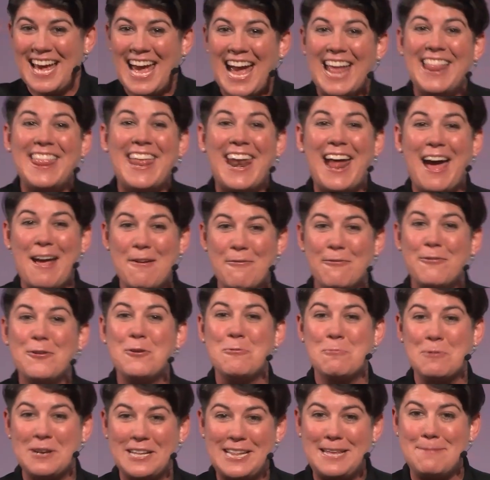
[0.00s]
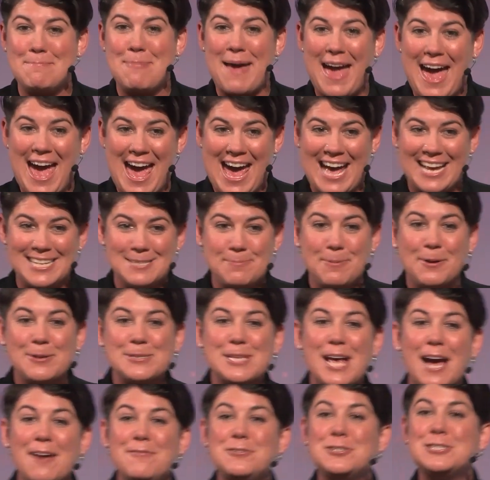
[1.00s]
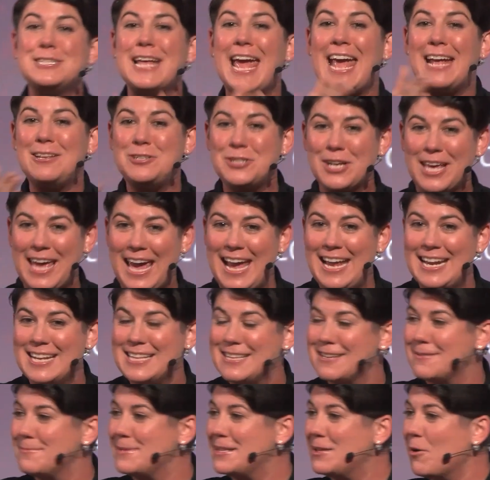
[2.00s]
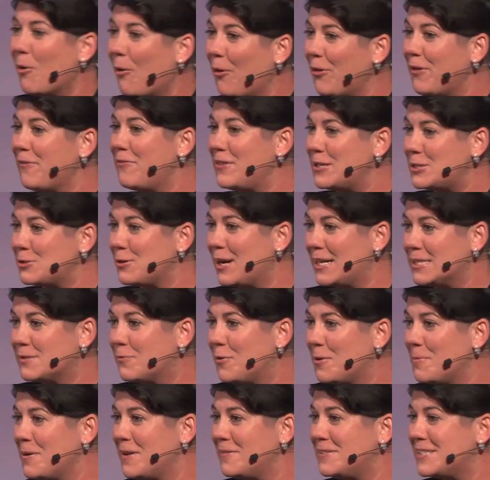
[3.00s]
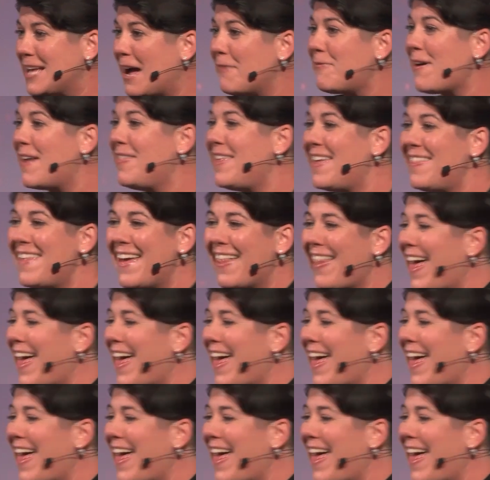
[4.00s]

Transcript: And then I feel really bad because I've just educated them in all of this transformative stuff, and then they're